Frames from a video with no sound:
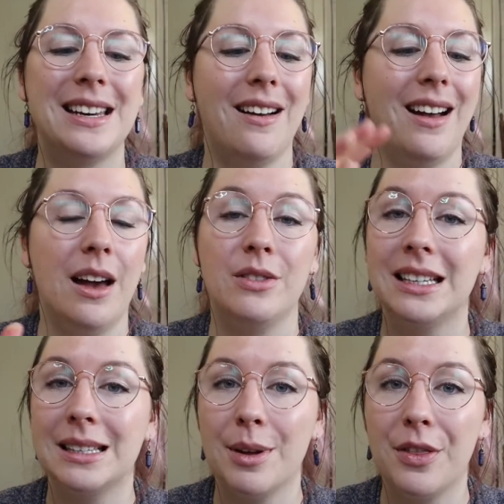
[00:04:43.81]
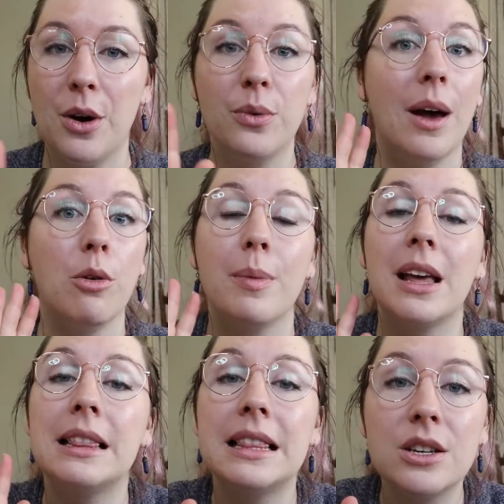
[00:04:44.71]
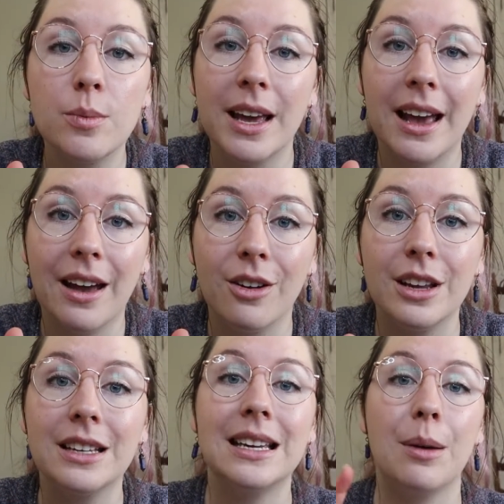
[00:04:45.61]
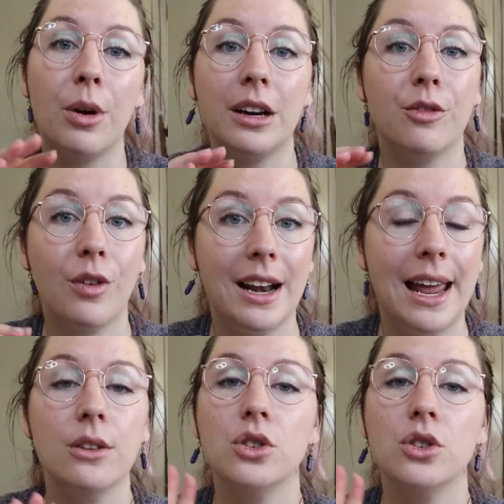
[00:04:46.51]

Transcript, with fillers: Now, I have a six month old, that would be a little bit chaotic to get pregnant right now.